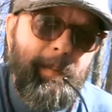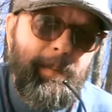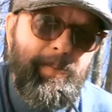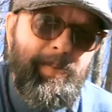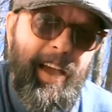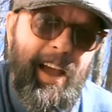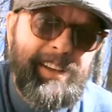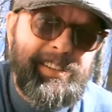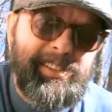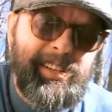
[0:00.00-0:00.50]

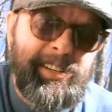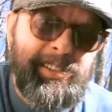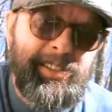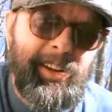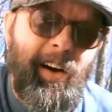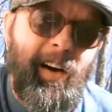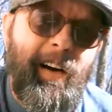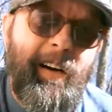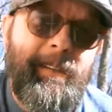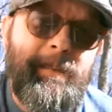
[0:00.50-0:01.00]
Nice and
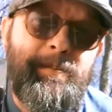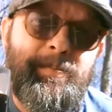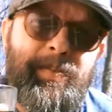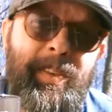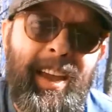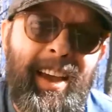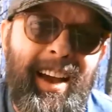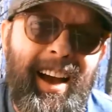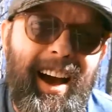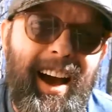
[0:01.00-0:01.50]
dark.
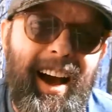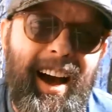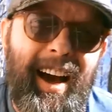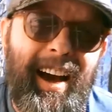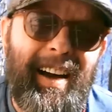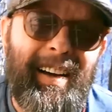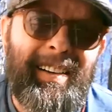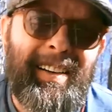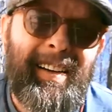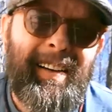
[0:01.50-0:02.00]

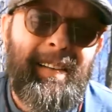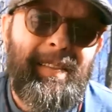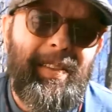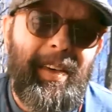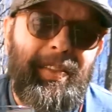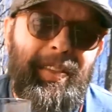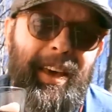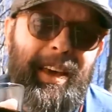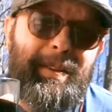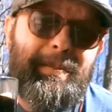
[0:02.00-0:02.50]

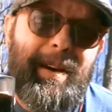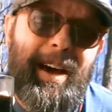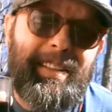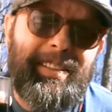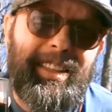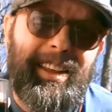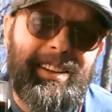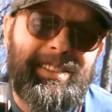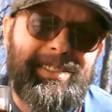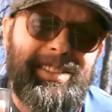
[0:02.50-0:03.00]
The thing
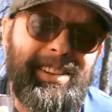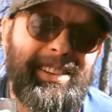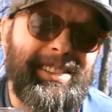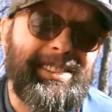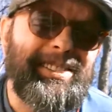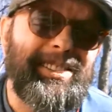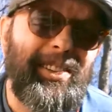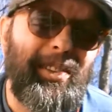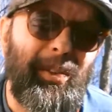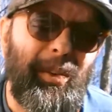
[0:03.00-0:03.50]
about this
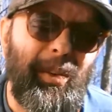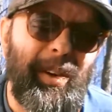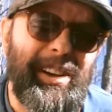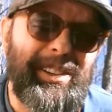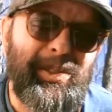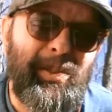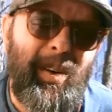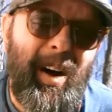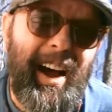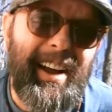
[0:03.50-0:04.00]
is, the
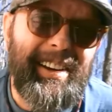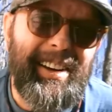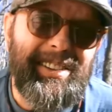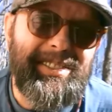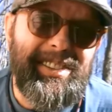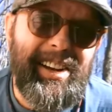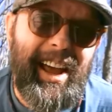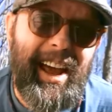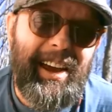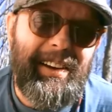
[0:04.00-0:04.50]
reason why it
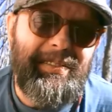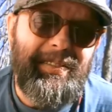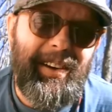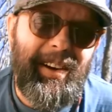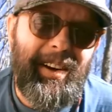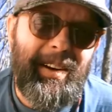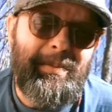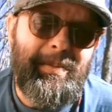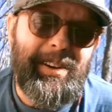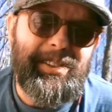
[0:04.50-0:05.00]
doesn't have
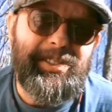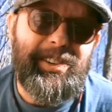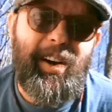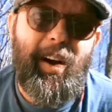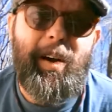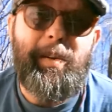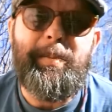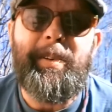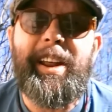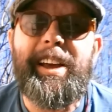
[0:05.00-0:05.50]
very much
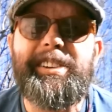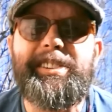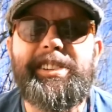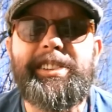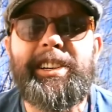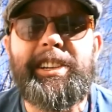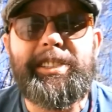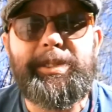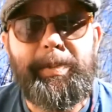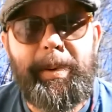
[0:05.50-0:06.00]

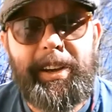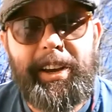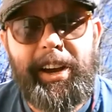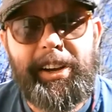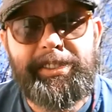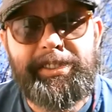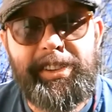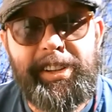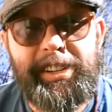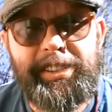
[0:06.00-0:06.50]
carbonation is
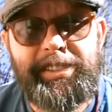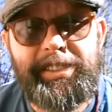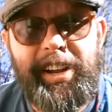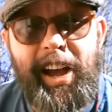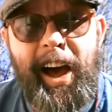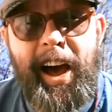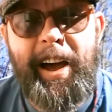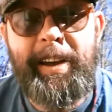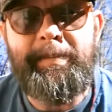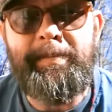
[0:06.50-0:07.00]
because this
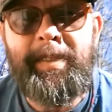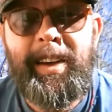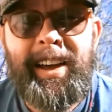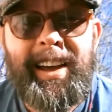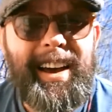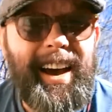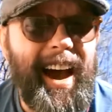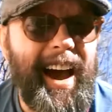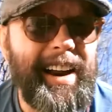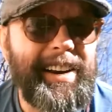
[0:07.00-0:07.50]

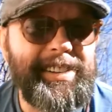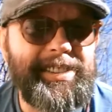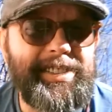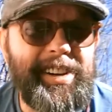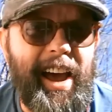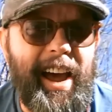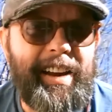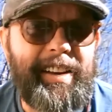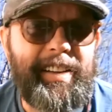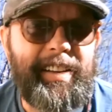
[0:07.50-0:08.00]
time I
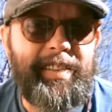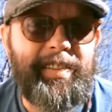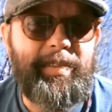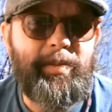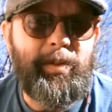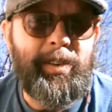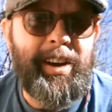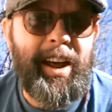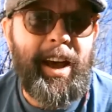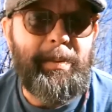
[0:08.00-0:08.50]

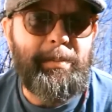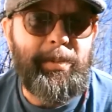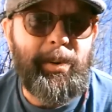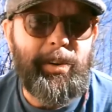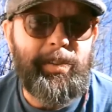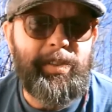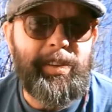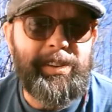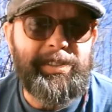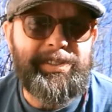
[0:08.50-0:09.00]
decided when I
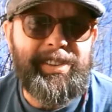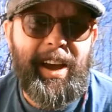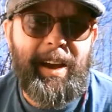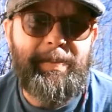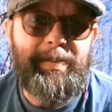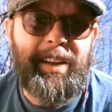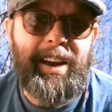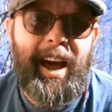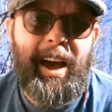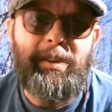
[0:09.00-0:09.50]
brewed this
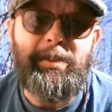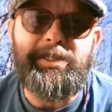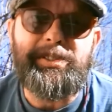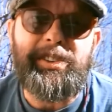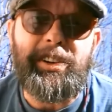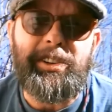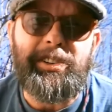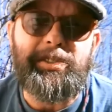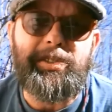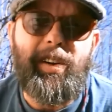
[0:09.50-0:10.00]
up that I was
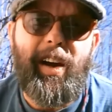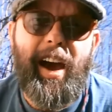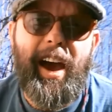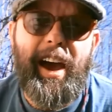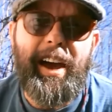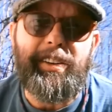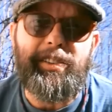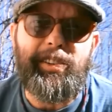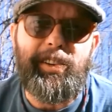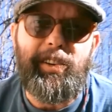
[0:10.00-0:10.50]
going to
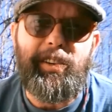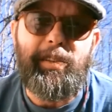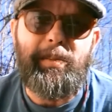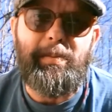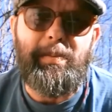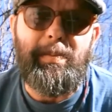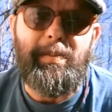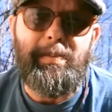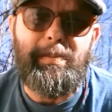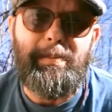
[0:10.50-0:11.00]
try to
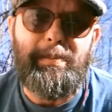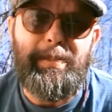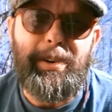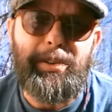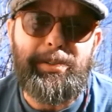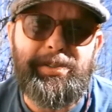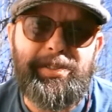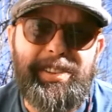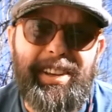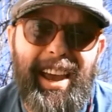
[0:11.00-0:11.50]

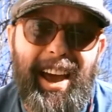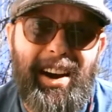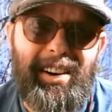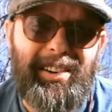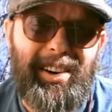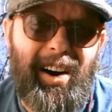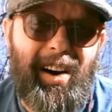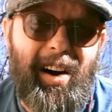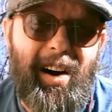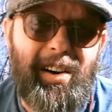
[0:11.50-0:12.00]
boost the
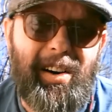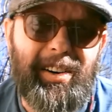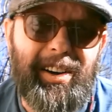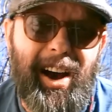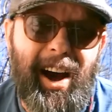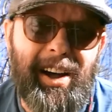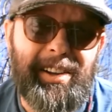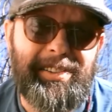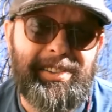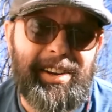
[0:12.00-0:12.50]
alcohol
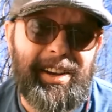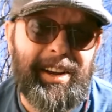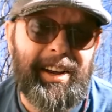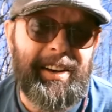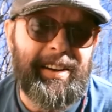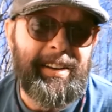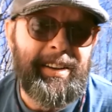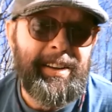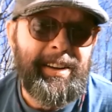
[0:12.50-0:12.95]
content.